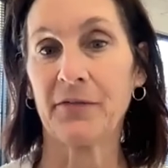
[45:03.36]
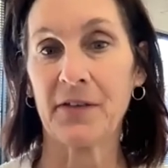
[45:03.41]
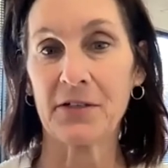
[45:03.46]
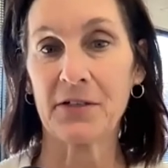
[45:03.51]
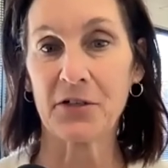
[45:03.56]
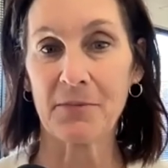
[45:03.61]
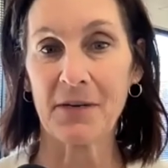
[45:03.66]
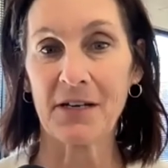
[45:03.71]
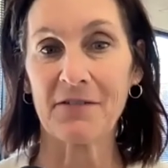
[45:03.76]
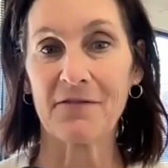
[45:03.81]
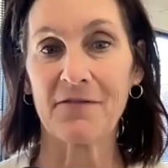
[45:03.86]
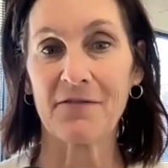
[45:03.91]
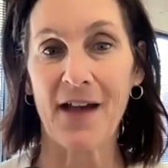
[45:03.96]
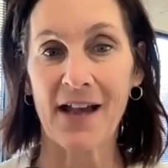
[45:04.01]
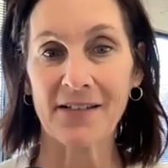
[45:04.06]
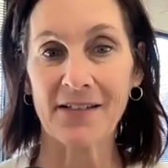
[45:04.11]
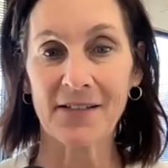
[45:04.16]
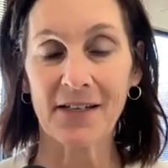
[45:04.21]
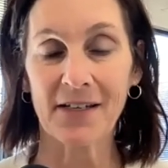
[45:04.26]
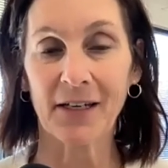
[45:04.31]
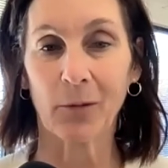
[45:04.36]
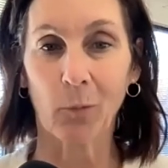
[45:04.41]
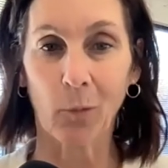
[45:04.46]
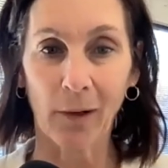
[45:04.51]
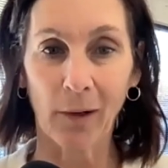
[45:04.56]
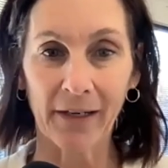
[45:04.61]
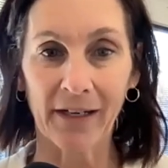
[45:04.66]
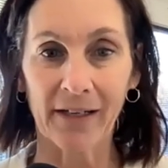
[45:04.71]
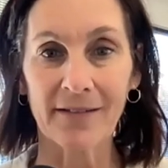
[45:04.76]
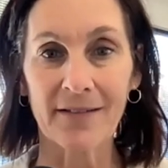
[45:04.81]
intermittent fasting and
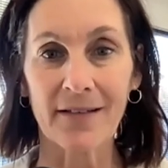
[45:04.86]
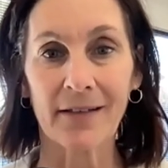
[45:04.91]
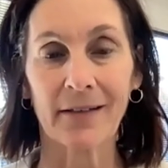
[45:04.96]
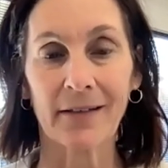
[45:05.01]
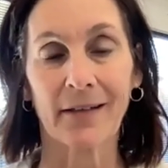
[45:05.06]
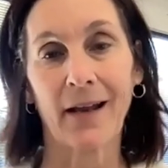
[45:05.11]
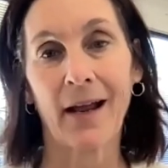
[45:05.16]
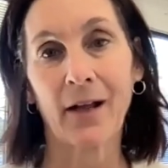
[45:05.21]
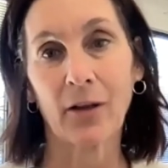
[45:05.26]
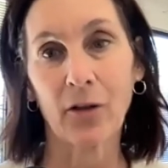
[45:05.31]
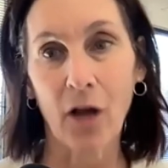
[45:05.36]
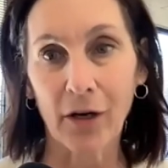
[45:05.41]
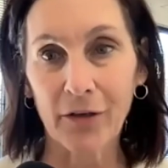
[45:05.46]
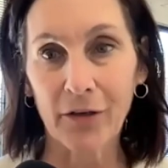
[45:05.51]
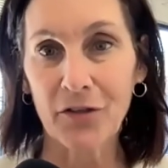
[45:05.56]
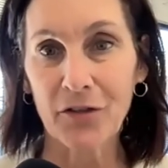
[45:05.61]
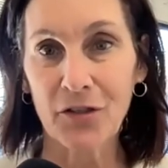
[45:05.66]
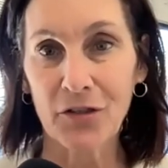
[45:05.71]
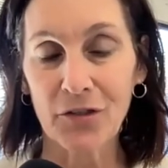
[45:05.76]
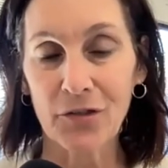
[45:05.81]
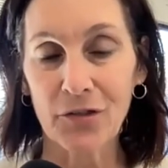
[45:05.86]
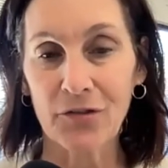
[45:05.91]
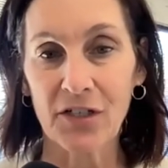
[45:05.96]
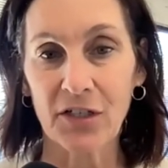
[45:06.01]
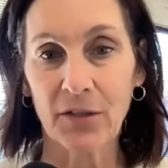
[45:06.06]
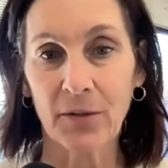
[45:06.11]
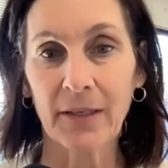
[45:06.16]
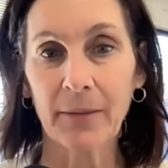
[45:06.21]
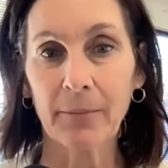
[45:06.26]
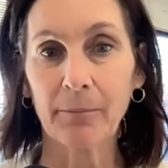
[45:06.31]
what is it and how long should you
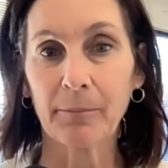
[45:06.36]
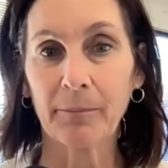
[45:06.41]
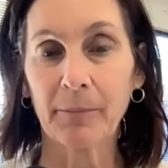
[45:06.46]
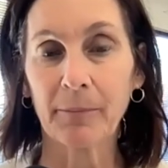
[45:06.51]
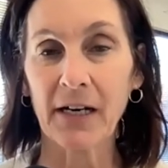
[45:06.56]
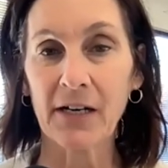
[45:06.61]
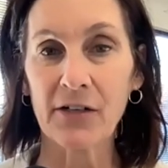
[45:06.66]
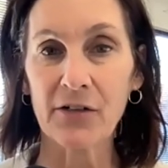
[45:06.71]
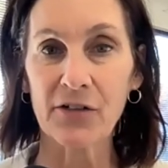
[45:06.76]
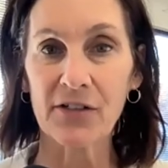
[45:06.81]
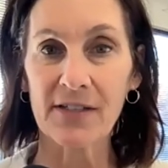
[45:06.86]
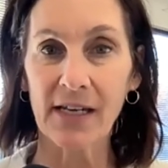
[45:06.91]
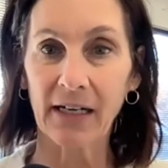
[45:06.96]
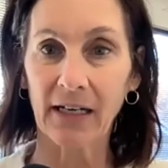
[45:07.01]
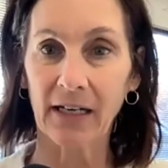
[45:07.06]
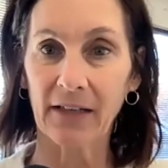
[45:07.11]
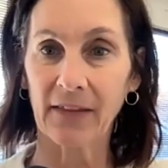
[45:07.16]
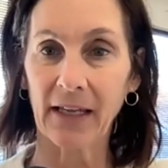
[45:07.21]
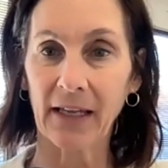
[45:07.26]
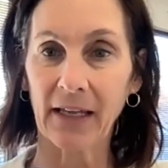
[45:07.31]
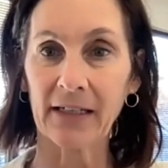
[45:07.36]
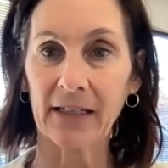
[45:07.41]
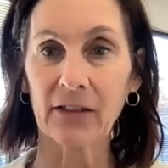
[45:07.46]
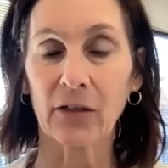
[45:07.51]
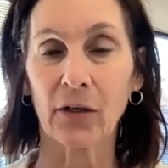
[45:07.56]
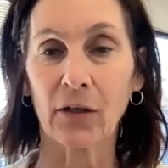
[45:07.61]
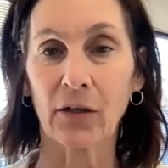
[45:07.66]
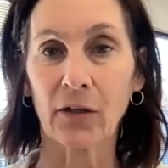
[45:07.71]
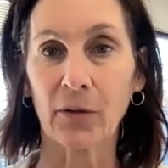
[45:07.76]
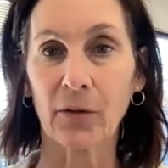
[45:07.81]
do it, but understanding the end
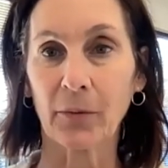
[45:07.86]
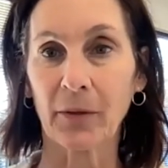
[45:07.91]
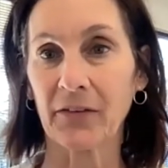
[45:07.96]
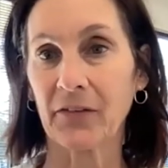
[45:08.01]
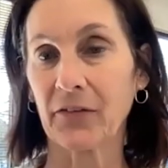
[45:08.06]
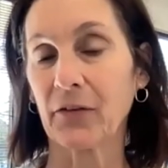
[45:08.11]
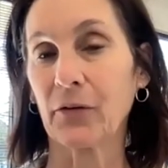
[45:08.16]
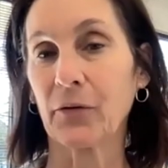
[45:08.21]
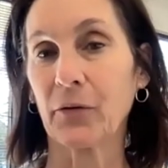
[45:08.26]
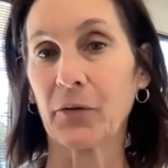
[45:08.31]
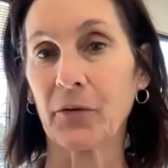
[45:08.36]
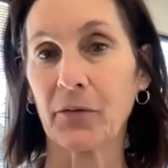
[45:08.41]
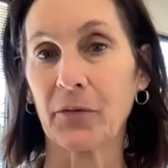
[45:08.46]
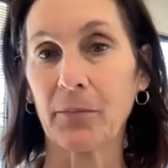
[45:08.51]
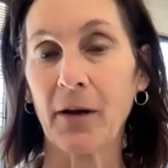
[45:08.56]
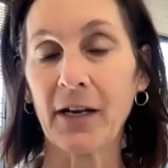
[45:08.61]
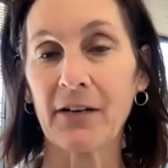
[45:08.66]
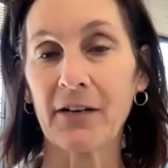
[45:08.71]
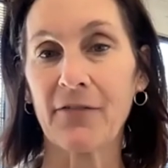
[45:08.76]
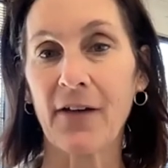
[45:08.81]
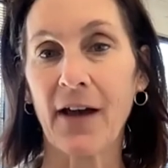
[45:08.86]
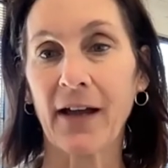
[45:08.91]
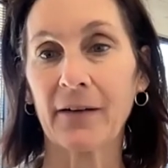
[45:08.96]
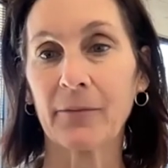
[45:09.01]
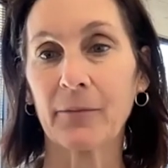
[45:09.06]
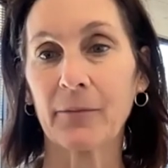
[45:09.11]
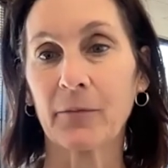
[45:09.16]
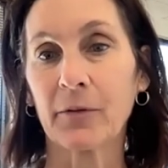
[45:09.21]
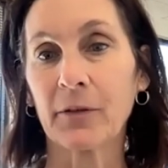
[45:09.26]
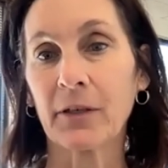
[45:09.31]
goal was to lose body fat.
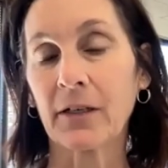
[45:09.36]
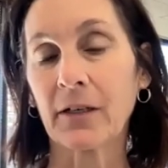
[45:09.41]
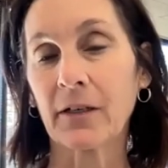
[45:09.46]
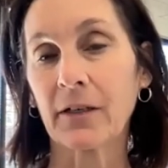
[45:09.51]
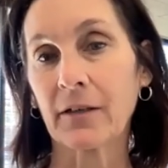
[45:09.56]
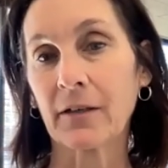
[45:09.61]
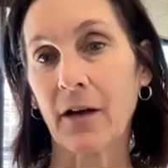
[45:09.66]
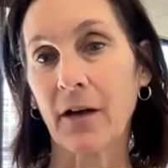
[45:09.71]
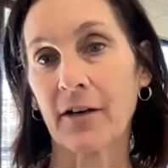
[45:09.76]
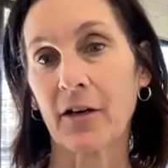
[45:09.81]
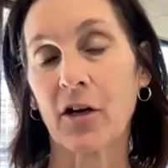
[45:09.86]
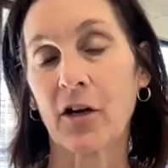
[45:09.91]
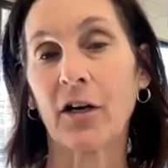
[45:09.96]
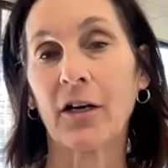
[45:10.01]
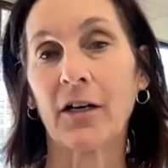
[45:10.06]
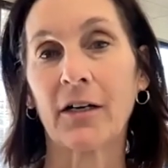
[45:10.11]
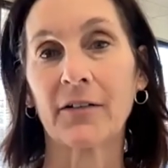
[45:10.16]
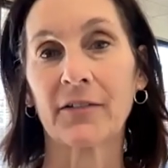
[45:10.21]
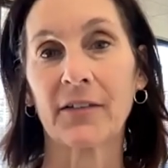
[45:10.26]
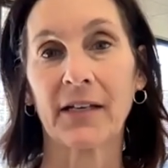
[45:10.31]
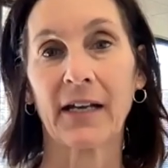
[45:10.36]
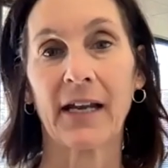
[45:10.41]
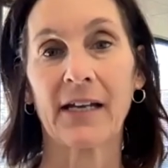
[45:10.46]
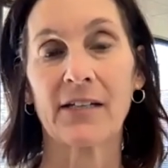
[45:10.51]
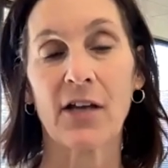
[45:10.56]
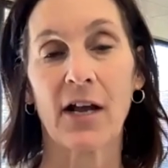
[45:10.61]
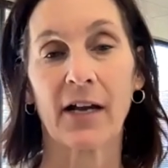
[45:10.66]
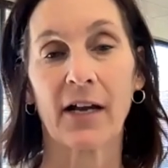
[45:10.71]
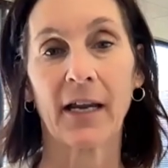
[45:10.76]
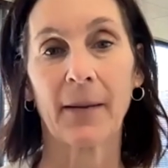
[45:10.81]
We're on a call today
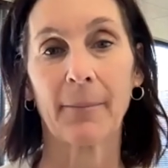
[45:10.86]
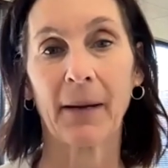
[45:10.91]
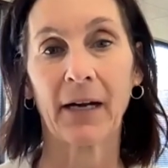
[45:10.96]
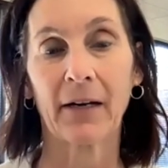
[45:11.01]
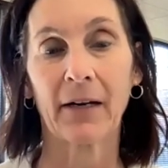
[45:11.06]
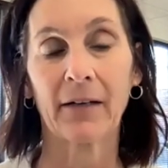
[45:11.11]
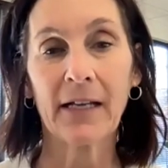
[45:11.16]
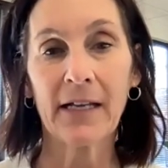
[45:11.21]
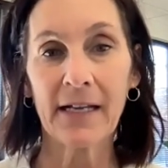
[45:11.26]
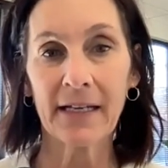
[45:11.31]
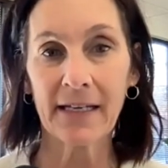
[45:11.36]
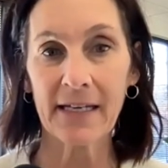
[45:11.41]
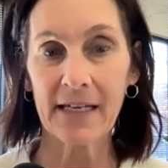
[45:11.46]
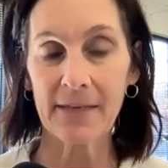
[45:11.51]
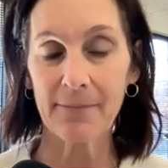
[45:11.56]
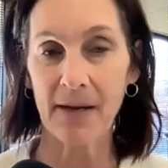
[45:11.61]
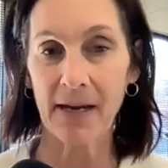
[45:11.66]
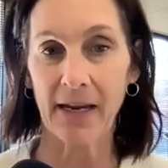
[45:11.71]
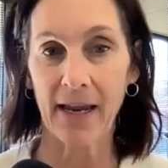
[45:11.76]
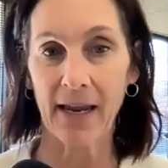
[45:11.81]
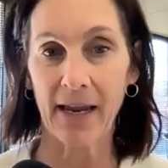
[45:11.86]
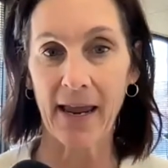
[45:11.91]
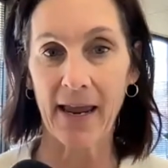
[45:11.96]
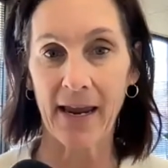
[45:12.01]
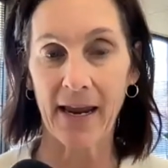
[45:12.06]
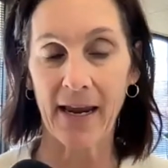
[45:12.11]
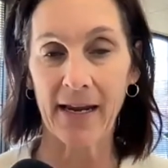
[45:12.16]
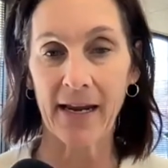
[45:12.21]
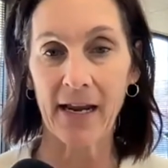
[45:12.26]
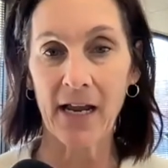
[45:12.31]
talking about keeping
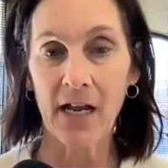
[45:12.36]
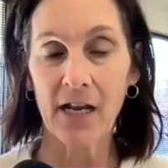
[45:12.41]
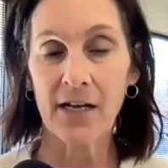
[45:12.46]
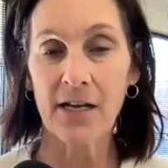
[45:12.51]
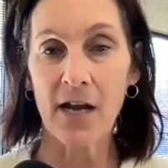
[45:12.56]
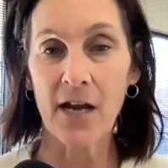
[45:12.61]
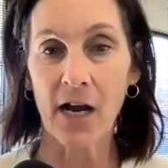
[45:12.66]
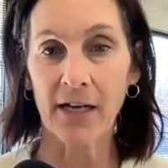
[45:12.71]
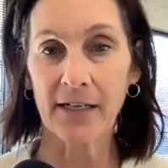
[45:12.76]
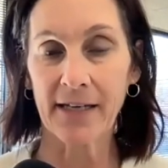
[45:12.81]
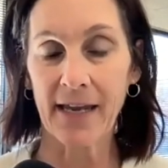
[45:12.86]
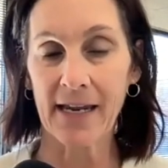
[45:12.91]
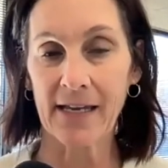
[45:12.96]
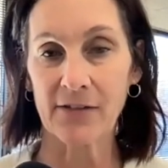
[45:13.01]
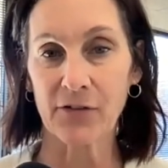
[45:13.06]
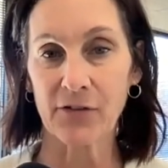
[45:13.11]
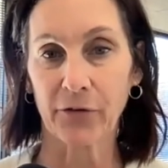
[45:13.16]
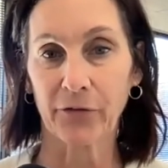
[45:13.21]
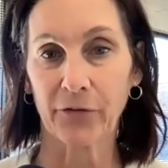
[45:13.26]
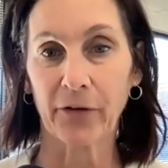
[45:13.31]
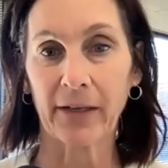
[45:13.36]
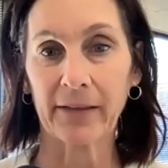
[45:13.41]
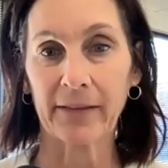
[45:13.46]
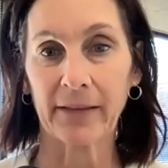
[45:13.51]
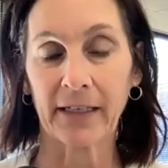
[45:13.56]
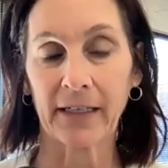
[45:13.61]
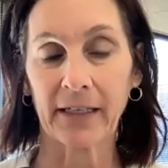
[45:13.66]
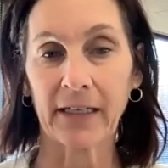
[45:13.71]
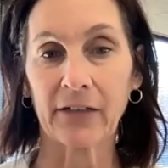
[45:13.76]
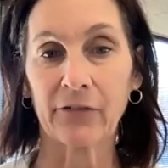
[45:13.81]
a non-cancer
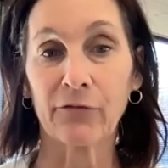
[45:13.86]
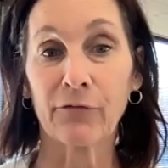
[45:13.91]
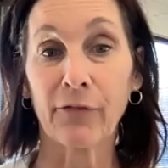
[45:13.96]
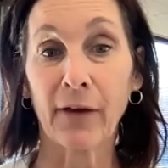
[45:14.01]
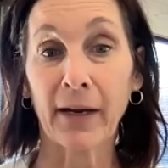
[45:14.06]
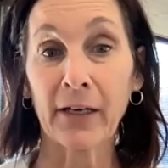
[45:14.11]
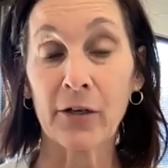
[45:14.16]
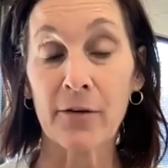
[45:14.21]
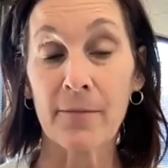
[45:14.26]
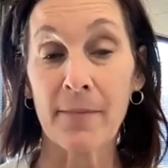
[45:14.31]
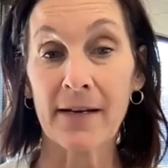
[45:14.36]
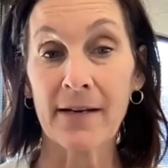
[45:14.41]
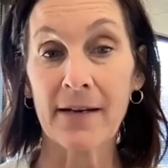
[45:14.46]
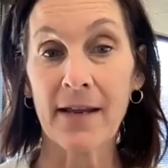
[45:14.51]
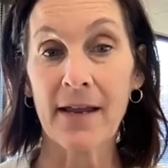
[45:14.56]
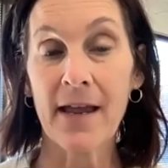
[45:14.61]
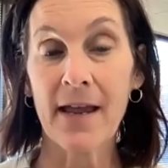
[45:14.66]
friendly environment.